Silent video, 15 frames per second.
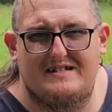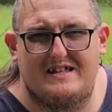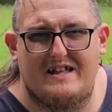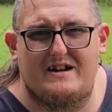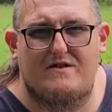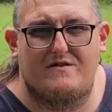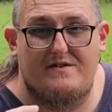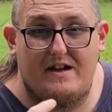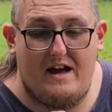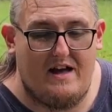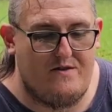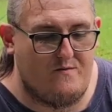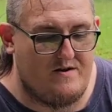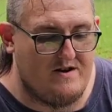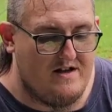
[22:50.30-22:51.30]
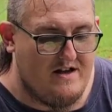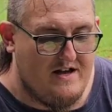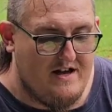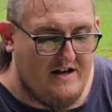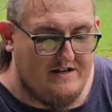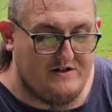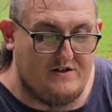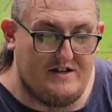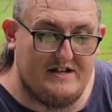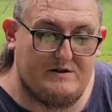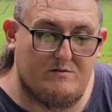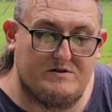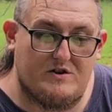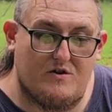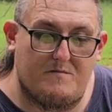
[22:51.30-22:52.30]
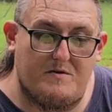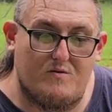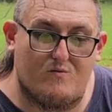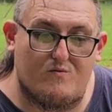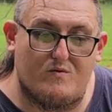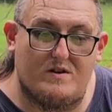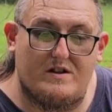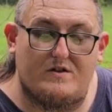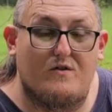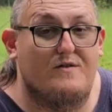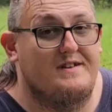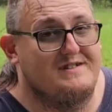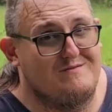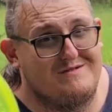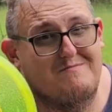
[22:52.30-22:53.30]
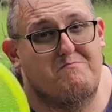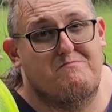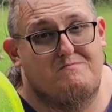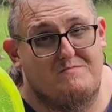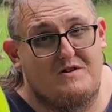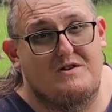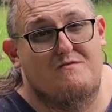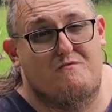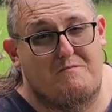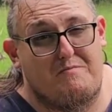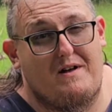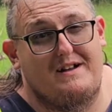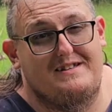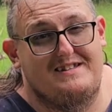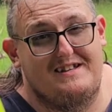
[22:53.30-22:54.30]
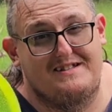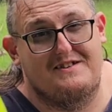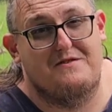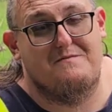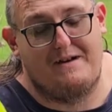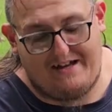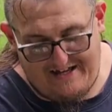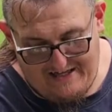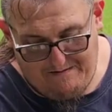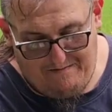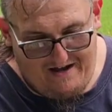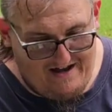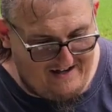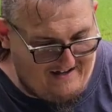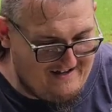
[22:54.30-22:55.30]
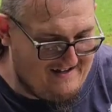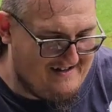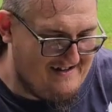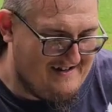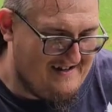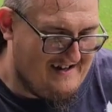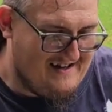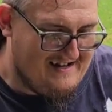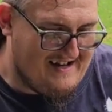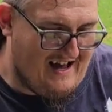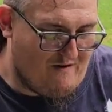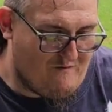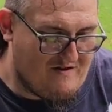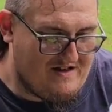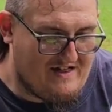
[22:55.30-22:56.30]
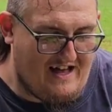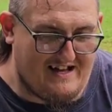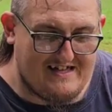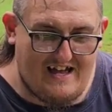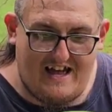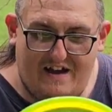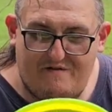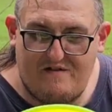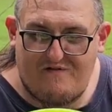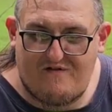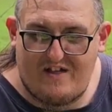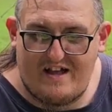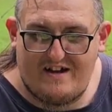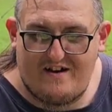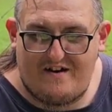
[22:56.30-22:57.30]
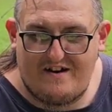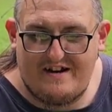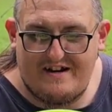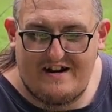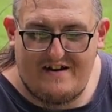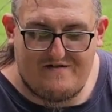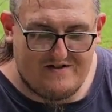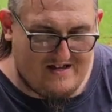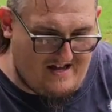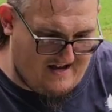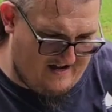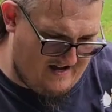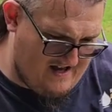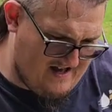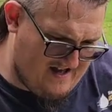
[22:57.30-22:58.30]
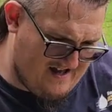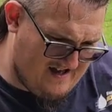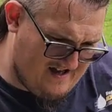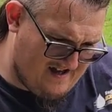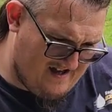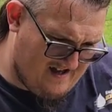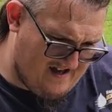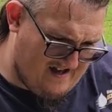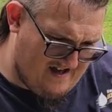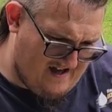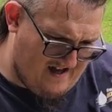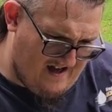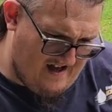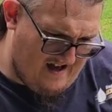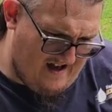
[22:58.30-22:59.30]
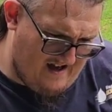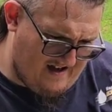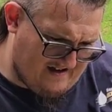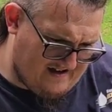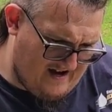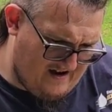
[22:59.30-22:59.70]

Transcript: slicker than the other one. So this one's going to be really cool. This one's going to replace it. It's going to make it in the bag. Yeah, I really like the heavy flake on it and everything. Can't